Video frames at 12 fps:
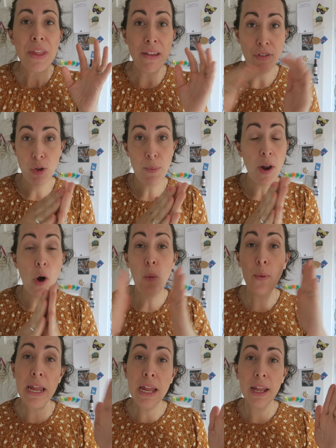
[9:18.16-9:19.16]
if you spend a whole
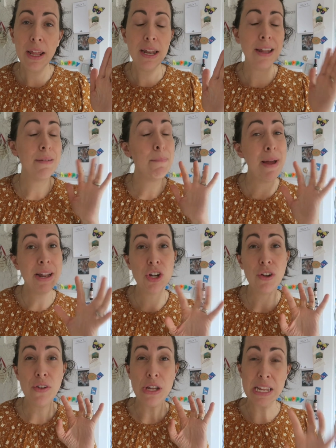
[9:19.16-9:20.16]
week, it doesn't
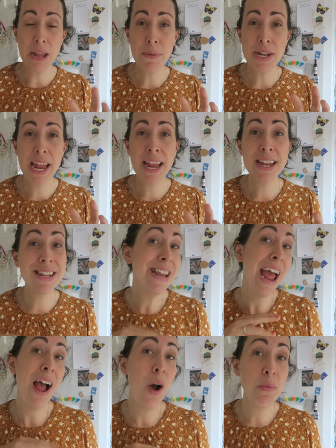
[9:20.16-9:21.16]
matter if you skip a day because
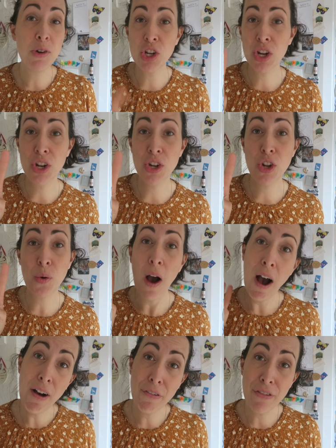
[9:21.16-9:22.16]
now I'm just going to do
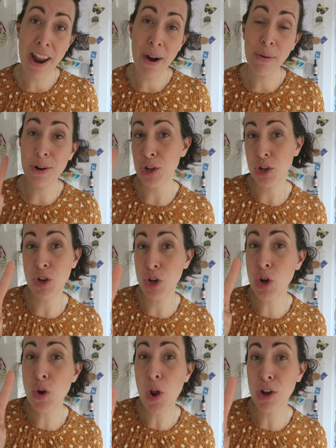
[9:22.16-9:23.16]
half an hour. I'm going to do
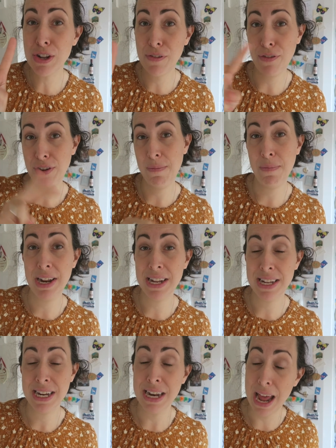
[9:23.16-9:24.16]
two lots of 15
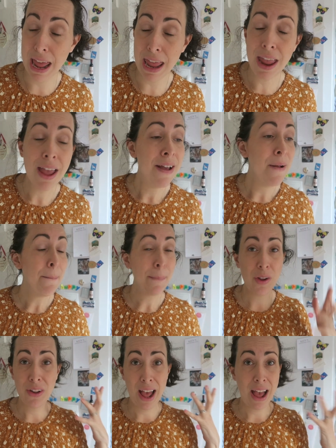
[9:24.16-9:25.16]
minutes today
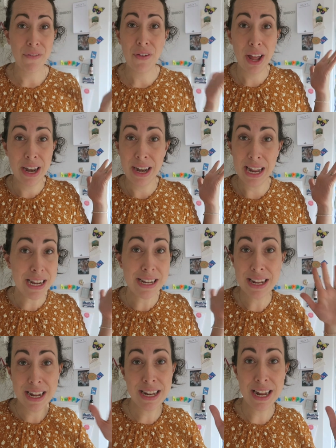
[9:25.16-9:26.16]
because I have an
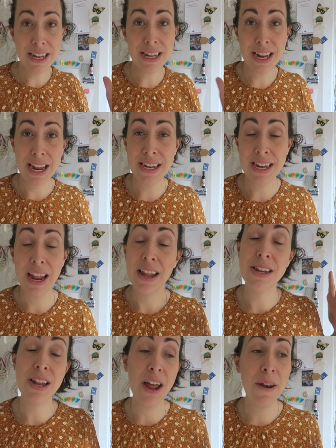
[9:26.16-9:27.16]
easier day today to get
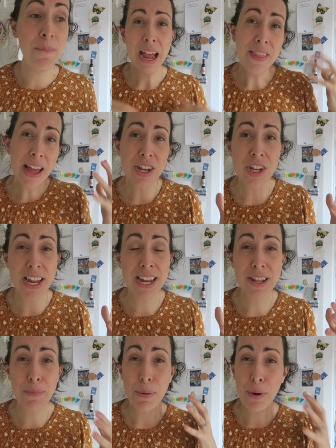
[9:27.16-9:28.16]
it done. And that just
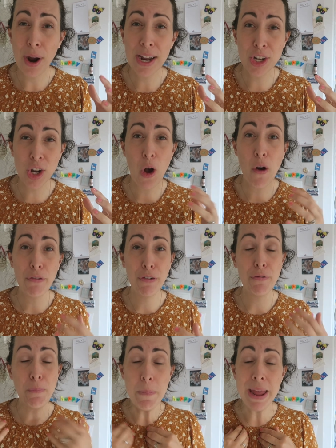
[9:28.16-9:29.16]
takes the pressure off
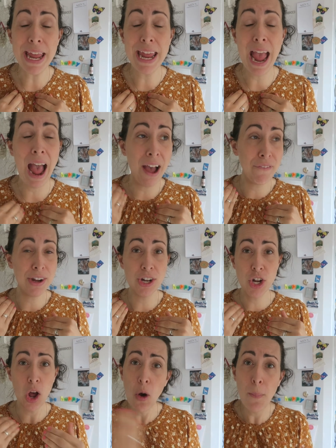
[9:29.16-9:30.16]
of me having
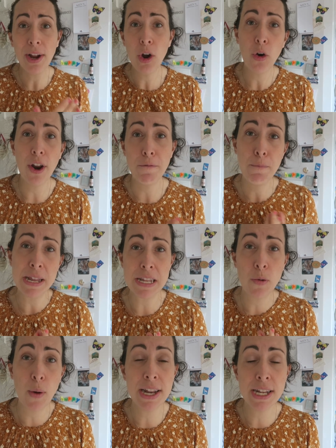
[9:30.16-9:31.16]
to, oh my God, I've
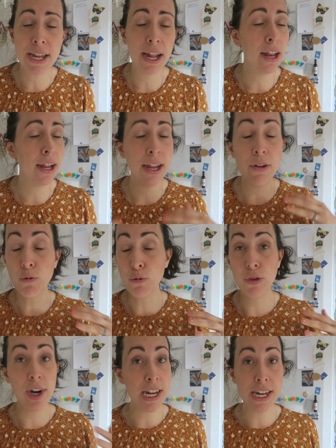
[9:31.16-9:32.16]
missed a Wednesday. Like it
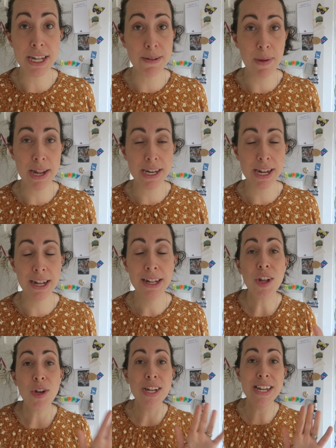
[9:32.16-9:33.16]
really doesn't matter.
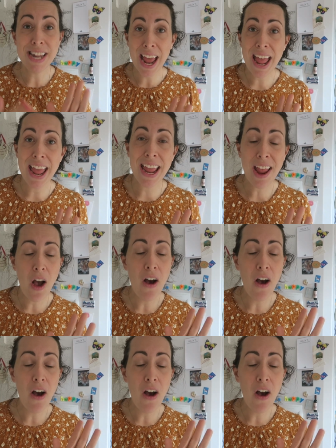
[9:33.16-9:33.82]
So today